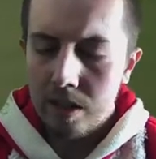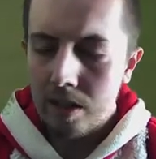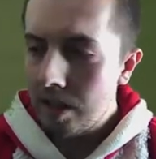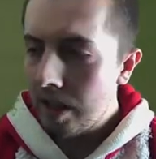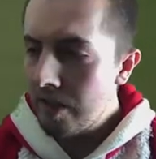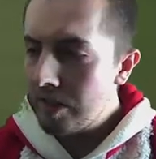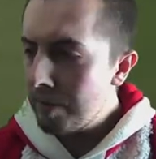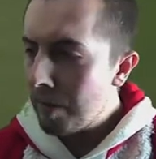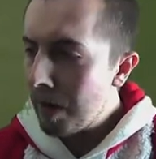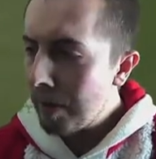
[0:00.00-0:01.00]
Now, every time
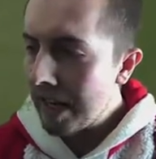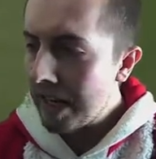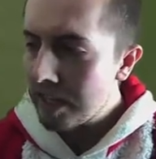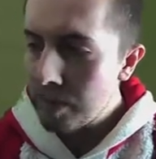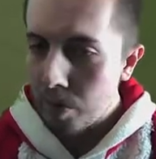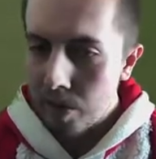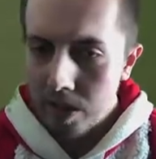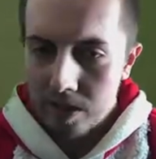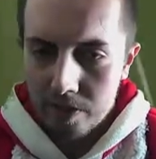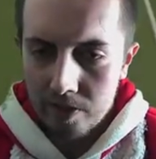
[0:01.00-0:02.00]
my player gets the ball, he
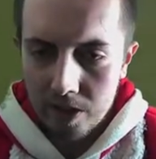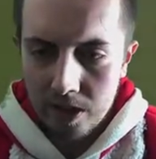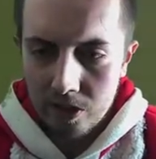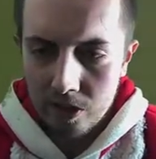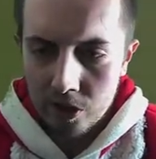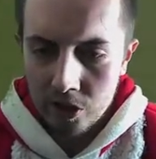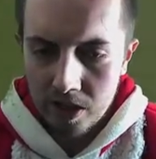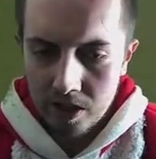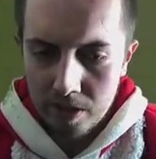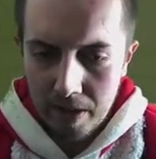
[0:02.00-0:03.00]
just like fucking
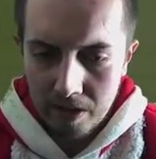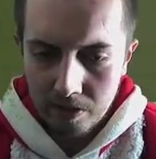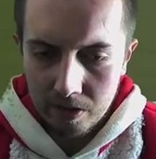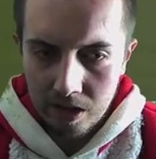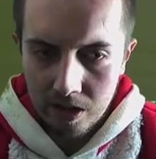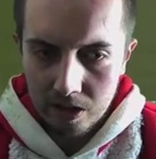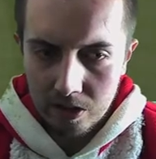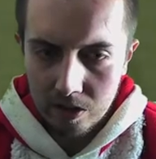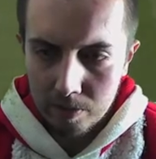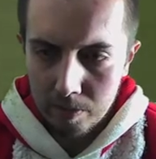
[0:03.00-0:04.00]
shits the bed on the
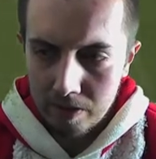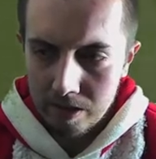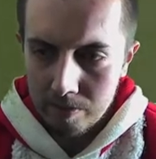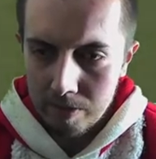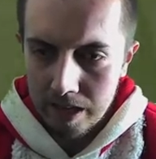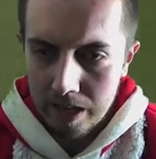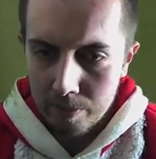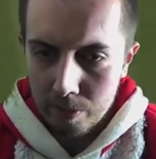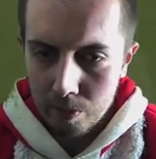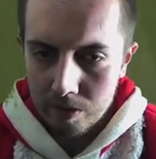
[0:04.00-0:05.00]
touch. But every time they get the
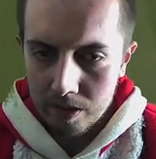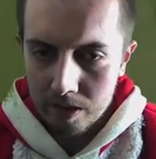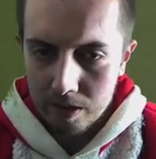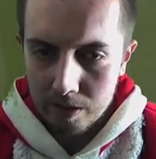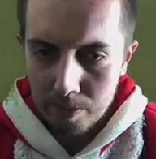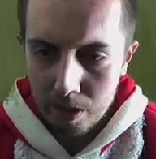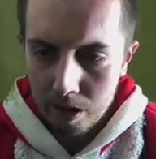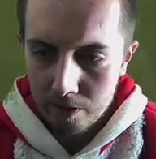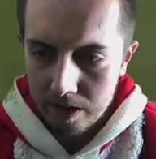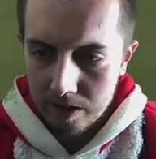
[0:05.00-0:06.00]
ball, it's like the
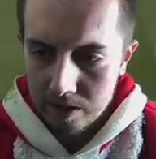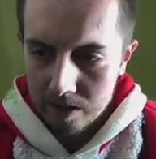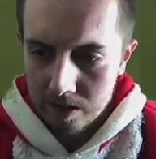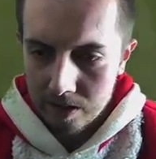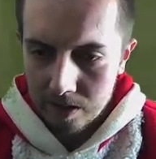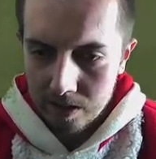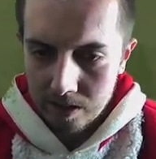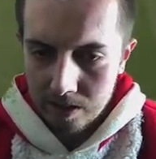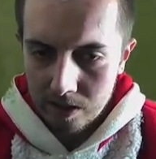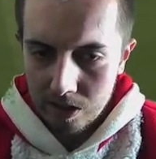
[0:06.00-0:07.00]
perfect
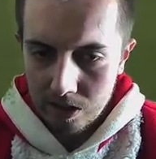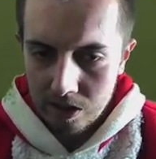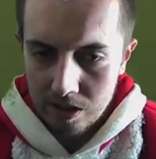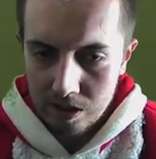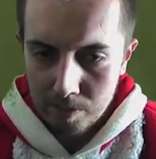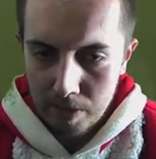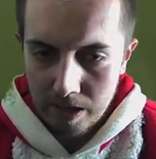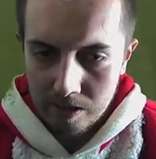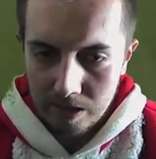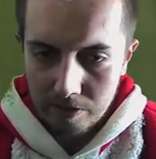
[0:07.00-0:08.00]
touch into
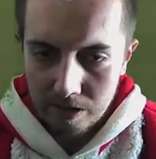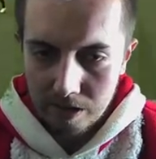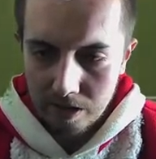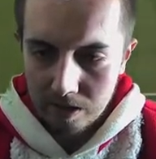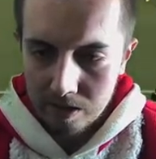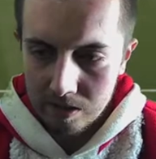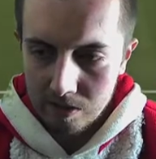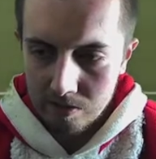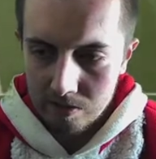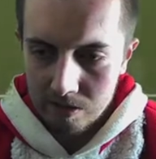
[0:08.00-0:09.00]
space and everything. I just
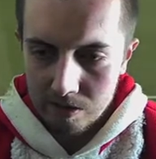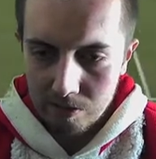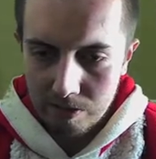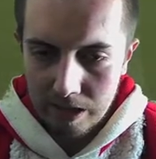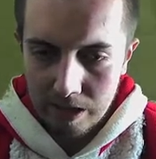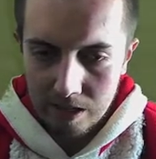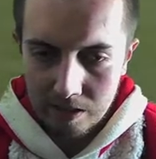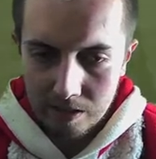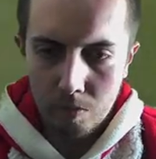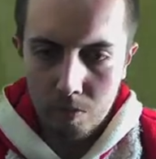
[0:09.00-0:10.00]
don't get it.
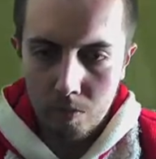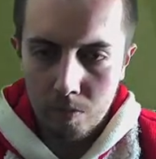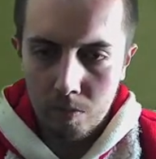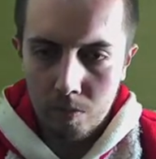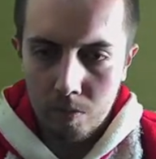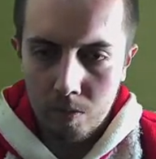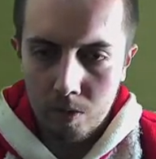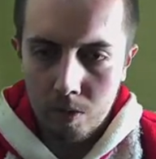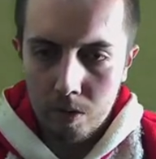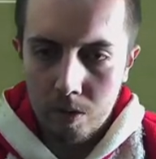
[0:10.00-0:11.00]

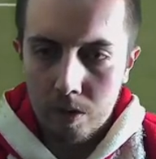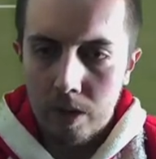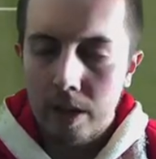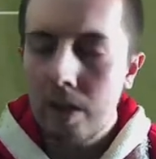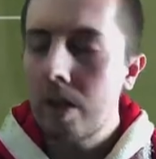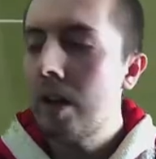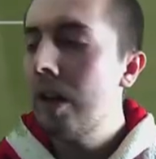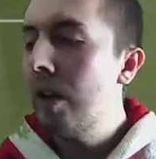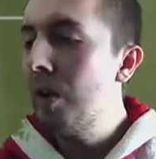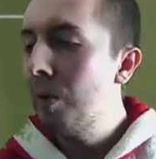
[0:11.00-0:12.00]
Like,
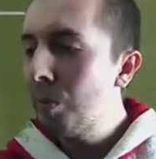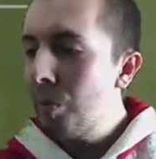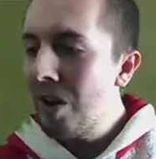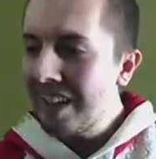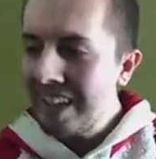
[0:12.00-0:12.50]
what?